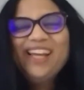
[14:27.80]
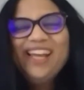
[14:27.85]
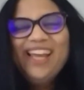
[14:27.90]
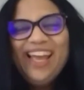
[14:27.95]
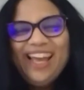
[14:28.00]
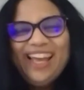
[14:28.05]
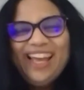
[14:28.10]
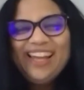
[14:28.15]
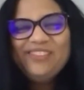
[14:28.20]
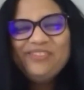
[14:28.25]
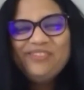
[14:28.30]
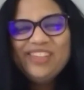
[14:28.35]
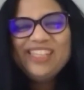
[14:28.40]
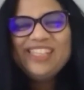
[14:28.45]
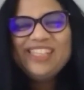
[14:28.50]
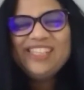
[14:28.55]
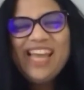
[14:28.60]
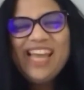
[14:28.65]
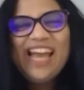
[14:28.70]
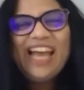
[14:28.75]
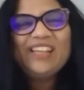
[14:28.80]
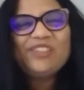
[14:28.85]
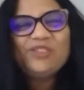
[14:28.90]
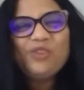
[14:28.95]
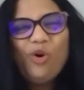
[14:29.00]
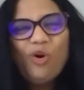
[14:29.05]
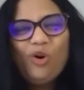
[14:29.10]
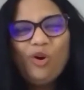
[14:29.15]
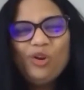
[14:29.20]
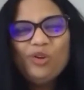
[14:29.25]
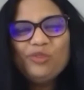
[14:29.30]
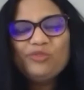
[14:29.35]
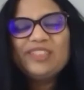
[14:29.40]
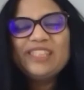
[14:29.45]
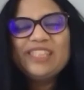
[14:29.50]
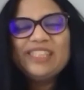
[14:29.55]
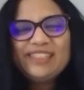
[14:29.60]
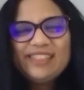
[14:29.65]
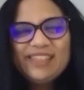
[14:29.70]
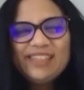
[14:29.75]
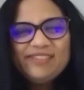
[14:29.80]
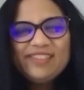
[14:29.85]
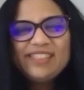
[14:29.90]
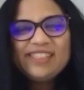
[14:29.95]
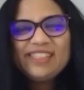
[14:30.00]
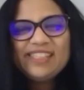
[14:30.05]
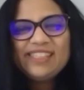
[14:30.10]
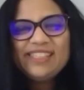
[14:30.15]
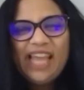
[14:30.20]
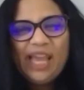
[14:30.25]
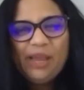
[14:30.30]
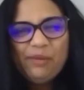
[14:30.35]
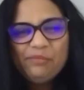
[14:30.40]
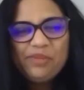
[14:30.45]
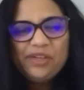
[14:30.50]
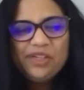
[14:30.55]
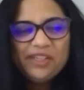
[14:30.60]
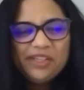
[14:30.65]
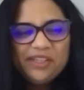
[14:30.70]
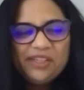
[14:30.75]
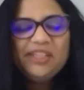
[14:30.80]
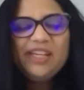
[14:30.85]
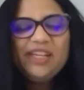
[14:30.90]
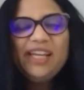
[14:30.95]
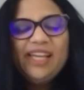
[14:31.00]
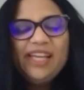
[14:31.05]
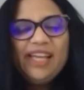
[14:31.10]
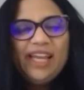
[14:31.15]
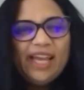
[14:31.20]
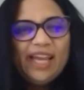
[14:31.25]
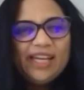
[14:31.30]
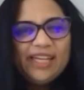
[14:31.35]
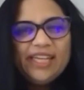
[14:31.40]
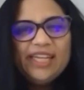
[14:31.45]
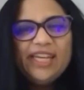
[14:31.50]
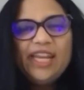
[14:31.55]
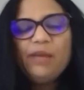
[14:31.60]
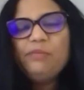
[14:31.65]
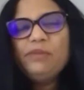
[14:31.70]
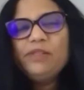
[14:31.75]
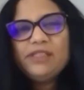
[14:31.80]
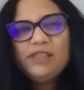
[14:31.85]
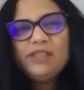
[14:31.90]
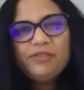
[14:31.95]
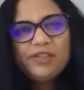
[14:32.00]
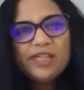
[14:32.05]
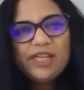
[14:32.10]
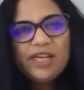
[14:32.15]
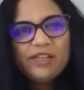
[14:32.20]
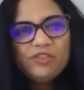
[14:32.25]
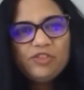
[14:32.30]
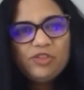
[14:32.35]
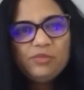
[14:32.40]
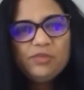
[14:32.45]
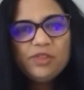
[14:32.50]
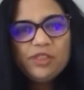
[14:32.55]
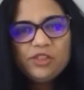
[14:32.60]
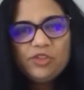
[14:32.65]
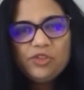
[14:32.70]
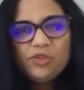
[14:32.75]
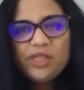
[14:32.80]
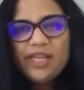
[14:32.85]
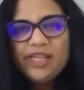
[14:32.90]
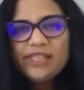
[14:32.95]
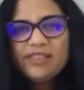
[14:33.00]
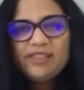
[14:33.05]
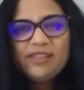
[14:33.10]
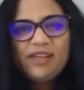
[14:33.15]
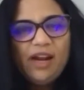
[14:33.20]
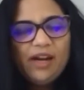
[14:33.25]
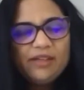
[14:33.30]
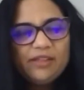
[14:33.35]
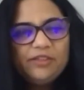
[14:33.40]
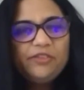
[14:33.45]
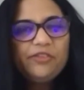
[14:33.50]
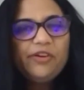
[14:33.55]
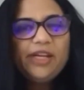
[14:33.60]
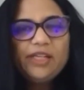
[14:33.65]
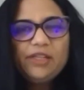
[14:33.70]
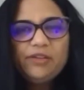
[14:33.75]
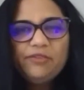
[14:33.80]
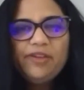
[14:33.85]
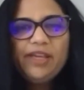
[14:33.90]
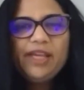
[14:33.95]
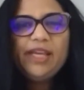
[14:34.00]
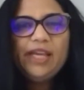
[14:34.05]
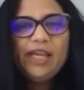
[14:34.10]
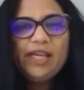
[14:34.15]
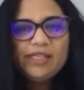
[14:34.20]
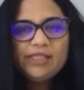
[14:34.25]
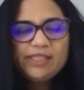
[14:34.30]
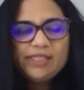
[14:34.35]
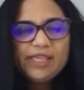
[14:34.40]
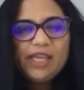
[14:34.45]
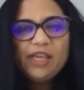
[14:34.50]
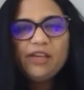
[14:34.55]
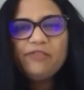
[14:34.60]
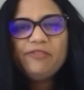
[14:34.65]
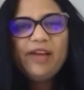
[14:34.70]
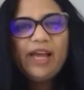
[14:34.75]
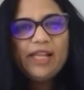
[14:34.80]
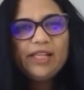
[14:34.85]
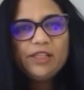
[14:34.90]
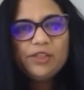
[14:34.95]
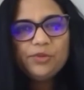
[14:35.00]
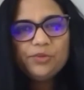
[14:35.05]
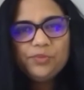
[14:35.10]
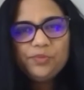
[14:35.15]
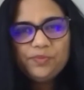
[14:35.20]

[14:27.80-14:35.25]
and which has all of these services embedded and enables our customers to get started right away and seeing value.